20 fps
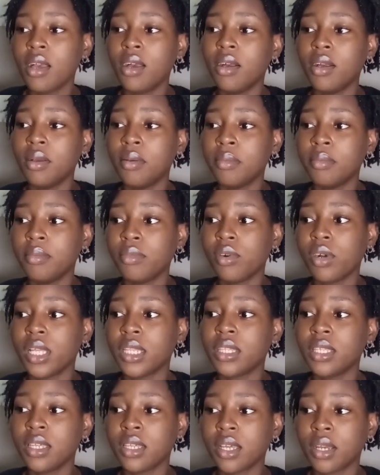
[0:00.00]
But
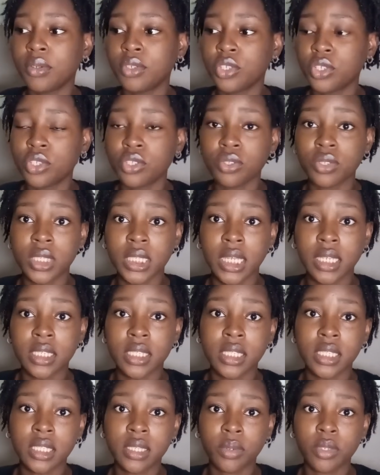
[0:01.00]
I think I'll just use
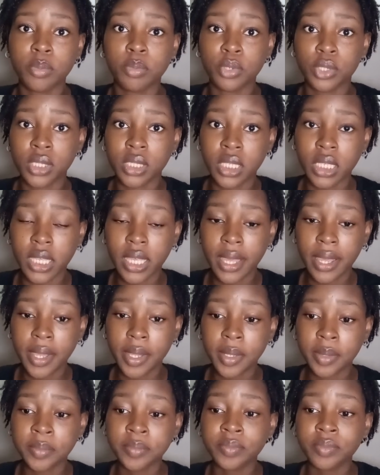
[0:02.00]
that since I want to post it
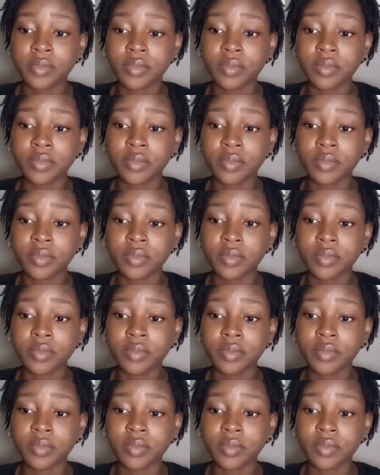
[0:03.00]
here.